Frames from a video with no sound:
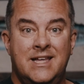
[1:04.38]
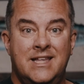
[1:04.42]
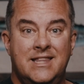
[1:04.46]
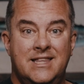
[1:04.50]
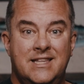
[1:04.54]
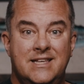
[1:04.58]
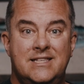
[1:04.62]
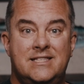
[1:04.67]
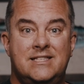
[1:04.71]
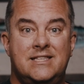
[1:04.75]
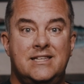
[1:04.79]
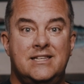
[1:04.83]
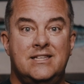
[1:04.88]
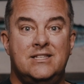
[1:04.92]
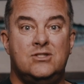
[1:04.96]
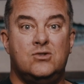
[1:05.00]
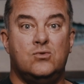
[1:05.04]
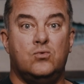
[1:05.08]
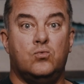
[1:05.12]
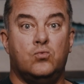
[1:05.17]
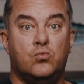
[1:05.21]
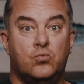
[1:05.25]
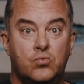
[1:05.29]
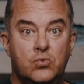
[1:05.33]
This
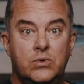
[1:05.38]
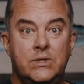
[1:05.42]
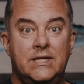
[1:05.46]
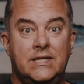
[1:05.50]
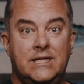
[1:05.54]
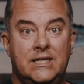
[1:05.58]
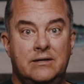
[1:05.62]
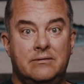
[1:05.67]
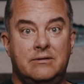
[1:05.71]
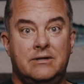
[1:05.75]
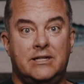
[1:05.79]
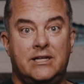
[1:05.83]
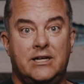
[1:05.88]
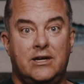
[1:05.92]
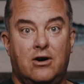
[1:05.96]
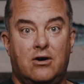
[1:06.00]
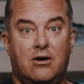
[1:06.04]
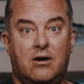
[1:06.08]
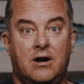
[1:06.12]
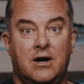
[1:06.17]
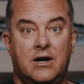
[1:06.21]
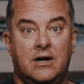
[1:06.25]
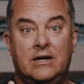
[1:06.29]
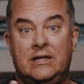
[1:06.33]
is really, really
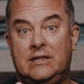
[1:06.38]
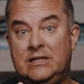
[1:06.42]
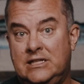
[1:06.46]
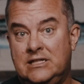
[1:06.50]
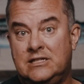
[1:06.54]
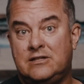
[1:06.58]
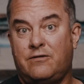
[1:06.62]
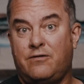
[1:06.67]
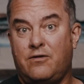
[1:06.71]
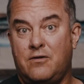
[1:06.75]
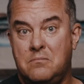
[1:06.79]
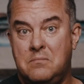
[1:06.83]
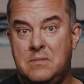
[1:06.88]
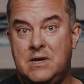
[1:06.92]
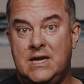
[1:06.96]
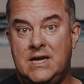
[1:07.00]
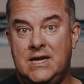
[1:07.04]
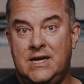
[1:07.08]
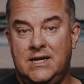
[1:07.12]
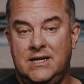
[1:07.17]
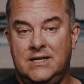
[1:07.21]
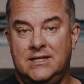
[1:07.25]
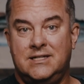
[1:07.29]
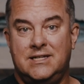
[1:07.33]
hard, at least for
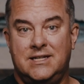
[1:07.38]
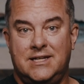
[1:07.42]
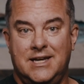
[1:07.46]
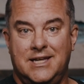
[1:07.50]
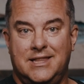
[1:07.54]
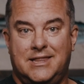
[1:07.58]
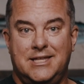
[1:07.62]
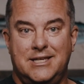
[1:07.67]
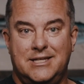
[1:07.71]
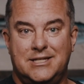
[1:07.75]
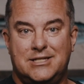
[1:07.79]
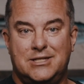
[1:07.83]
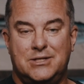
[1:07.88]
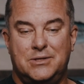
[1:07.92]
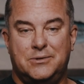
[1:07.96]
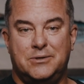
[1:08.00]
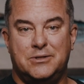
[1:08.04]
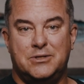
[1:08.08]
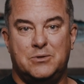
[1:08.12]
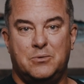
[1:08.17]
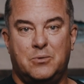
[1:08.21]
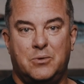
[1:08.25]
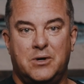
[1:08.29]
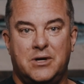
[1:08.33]
me, to get these
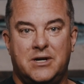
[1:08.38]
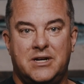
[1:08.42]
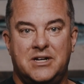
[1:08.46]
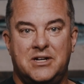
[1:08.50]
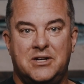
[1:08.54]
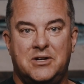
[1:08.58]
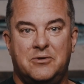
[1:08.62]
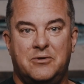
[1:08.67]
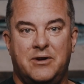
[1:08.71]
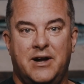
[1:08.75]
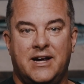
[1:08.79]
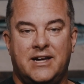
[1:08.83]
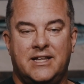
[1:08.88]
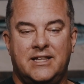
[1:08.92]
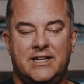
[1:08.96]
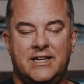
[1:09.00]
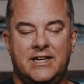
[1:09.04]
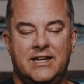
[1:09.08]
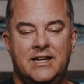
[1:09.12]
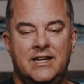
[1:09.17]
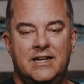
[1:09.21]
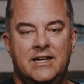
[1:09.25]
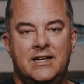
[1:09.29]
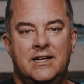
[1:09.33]
lures working
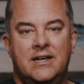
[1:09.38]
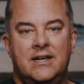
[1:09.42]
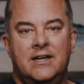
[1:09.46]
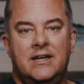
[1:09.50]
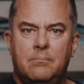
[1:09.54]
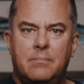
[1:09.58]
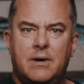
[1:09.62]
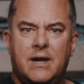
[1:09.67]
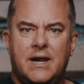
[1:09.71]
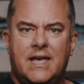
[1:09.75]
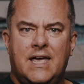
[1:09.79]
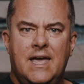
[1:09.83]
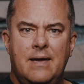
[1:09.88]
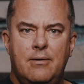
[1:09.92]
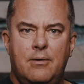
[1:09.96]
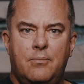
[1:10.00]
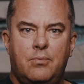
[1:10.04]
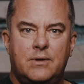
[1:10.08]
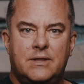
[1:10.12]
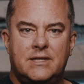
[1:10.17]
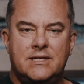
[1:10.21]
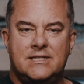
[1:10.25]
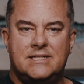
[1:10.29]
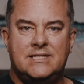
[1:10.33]
correctly. But I came up
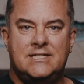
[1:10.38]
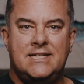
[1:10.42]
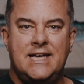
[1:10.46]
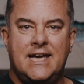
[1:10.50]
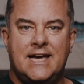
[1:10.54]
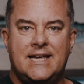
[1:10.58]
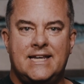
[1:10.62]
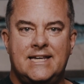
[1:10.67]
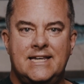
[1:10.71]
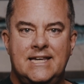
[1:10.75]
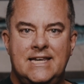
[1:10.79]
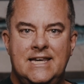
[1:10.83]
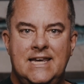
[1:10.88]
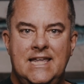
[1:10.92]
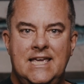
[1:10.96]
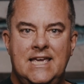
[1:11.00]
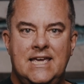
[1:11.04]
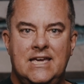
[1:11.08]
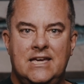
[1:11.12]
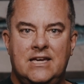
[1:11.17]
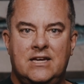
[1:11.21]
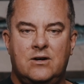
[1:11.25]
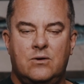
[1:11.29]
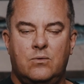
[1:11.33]
with this
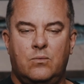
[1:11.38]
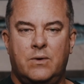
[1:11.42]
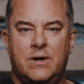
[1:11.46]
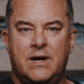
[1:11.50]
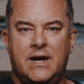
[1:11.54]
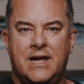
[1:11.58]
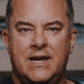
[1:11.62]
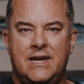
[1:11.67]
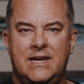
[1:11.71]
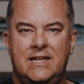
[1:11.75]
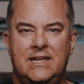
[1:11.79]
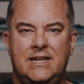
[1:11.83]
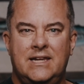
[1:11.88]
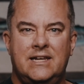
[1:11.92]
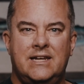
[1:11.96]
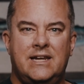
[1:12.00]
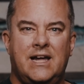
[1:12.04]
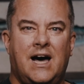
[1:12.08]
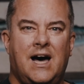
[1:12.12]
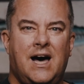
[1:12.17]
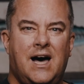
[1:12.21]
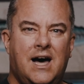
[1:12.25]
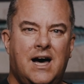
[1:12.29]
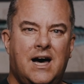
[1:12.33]
technique when I needed
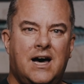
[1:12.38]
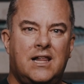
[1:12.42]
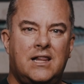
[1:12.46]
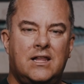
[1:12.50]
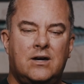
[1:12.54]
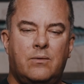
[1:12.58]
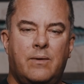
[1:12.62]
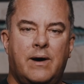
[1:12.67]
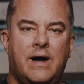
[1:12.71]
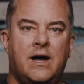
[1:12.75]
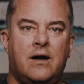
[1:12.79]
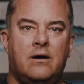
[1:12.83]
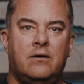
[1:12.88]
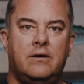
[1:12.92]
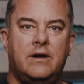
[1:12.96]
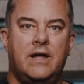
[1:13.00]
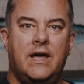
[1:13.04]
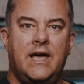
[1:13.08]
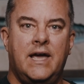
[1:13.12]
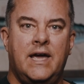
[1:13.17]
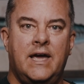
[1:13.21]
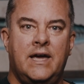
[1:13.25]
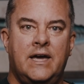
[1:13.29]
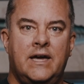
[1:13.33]
to hollow out
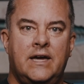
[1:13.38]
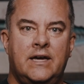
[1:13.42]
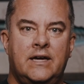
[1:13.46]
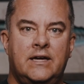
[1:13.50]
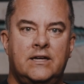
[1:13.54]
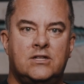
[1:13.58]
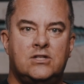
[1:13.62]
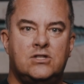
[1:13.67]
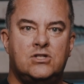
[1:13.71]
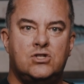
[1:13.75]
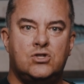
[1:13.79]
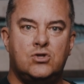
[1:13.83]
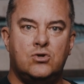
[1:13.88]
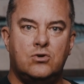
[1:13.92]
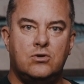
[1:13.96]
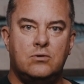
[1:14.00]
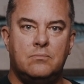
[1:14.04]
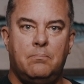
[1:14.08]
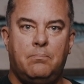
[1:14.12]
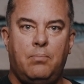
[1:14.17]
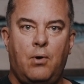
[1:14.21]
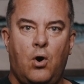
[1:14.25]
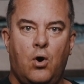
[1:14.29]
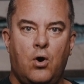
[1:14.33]
a
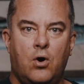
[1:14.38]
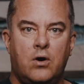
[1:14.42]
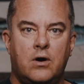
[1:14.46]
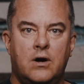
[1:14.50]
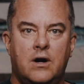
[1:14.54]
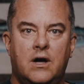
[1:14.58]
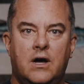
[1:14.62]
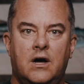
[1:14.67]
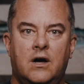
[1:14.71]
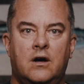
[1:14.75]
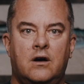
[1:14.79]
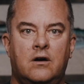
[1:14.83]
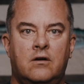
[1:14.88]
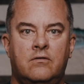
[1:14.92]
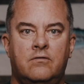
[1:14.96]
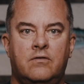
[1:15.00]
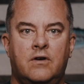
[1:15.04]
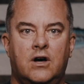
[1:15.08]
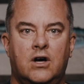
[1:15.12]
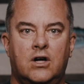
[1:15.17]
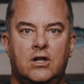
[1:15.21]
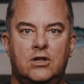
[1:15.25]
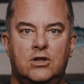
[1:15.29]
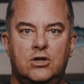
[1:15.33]
certain part
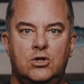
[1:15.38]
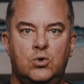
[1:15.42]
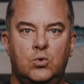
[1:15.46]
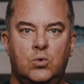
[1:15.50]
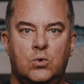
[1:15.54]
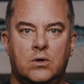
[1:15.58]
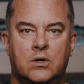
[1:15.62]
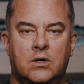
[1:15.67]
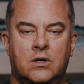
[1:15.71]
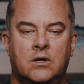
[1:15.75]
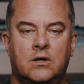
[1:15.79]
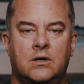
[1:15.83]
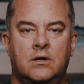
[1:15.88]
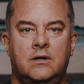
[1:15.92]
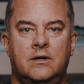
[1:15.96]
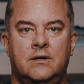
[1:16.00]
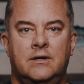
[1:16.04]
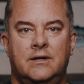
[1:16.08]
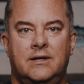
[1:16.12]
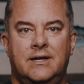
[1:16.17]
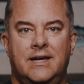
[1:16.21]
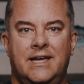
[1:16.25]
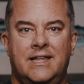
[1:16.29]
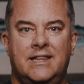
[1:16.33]
of a lure
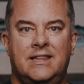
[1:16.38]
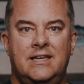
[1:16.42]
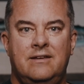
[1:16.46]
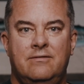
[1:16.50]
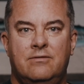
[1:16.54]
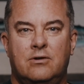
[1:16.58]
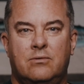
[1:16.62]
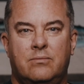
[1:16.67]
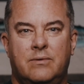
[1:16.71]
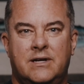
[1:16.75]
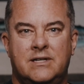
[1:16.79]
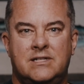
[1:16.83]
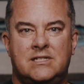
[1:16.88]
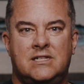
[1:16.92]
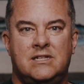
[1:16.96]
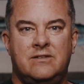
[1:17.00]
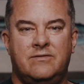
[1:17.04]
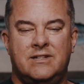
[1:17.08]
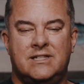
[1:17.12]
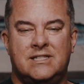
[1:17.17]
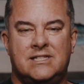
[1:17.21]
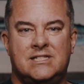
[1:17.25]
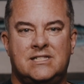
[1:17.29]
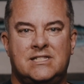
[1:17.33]
and leave the rest
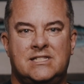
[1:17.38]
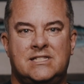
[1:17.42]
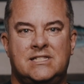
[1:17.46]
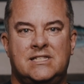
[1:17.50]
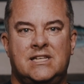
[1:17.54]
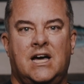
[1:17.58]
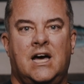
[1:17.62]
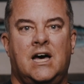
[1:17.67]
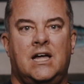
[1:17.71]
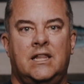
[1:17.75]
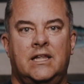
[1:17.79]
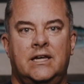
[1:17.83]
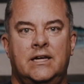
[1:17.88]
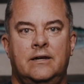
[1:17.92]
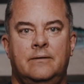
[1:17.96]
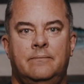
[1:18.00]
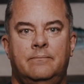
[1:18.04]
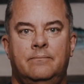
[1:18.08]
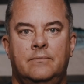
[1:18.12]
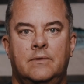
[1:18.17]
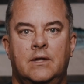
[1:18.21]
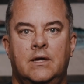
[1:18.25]
of it solid.